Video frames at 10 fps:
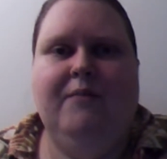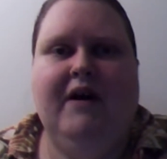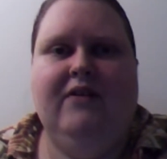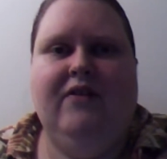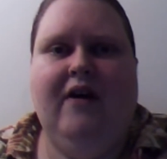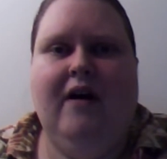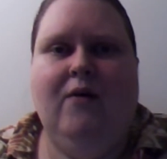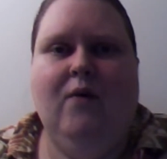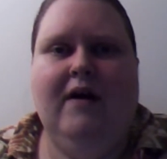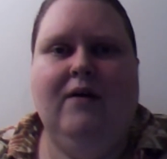But
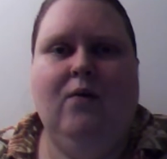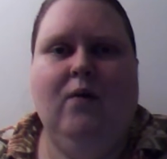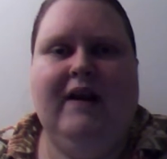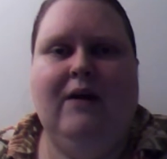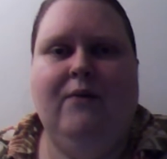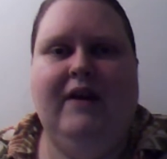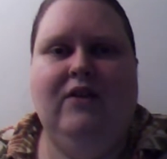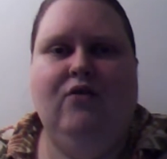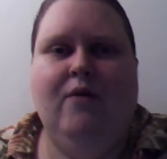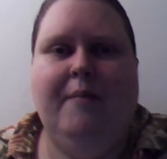uh, what what can we
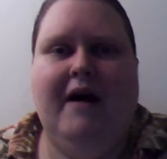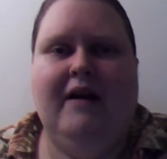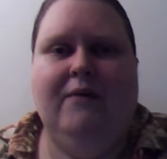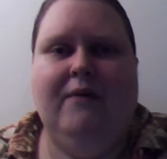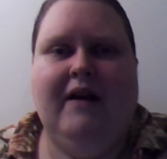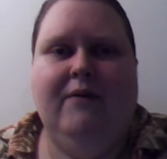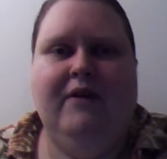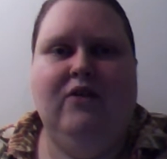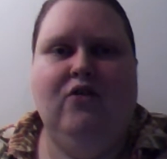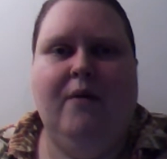do about it? What can
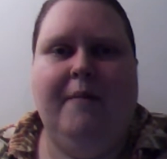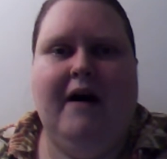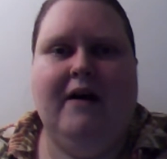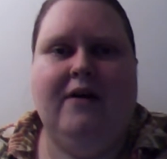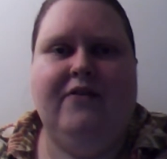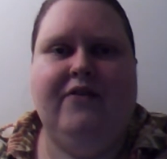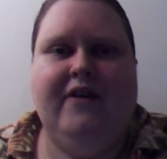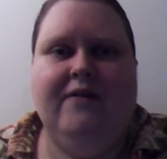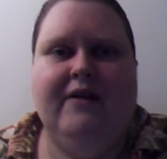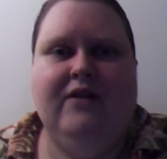we do about our
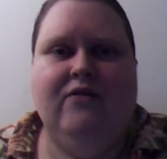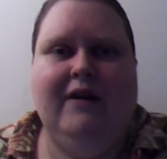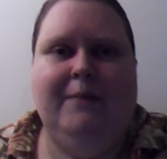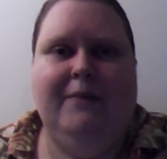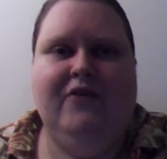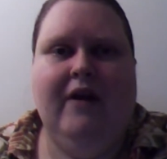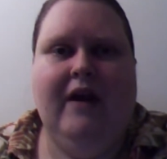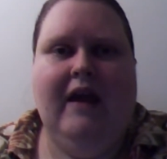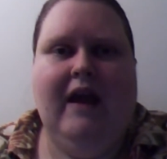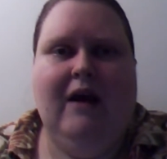scary dreams?
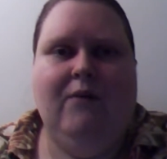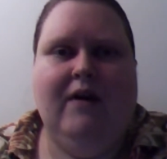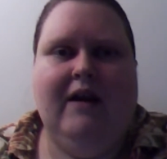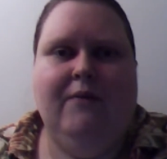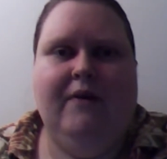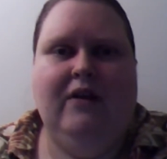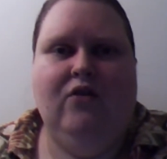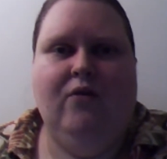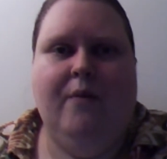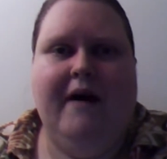And what can we
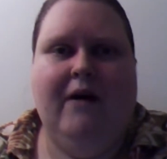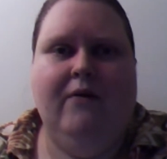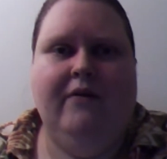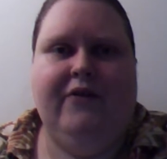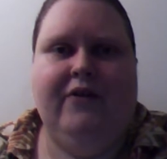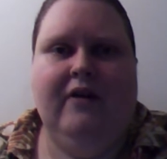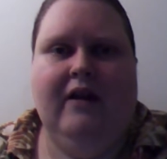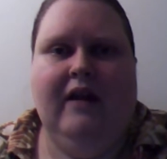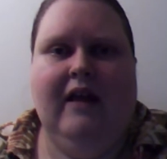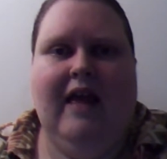do about
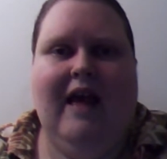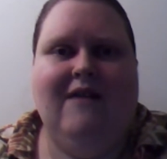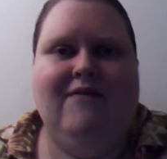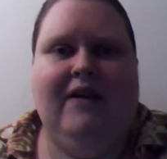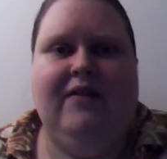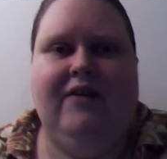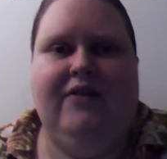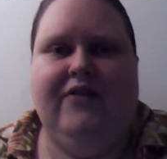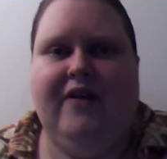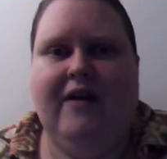having
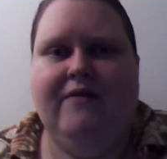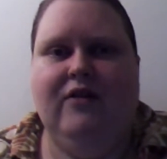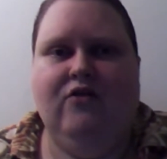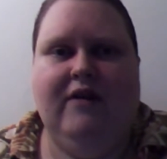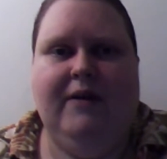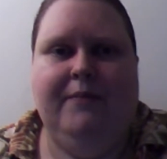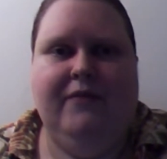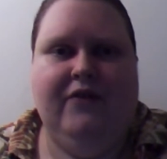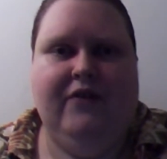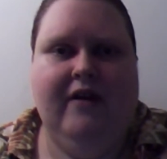these scary
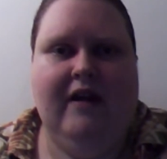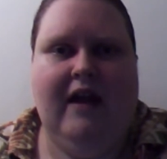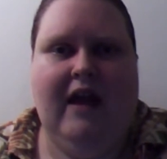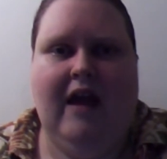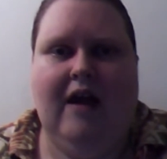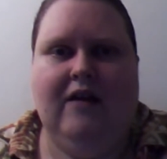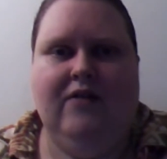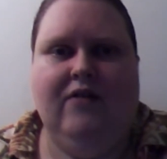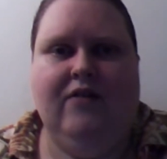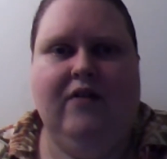dreams?
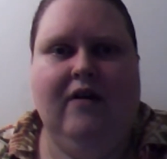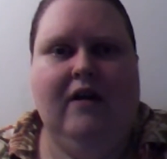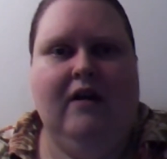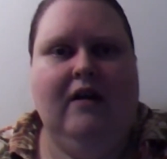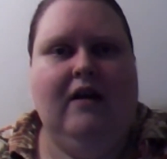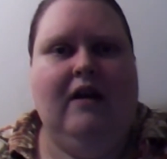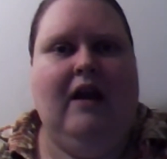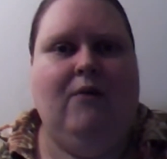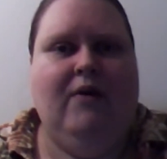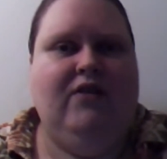And
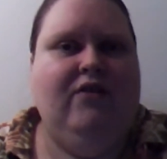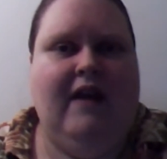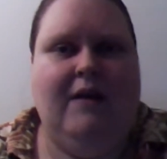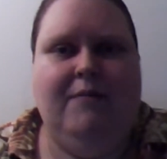and what do they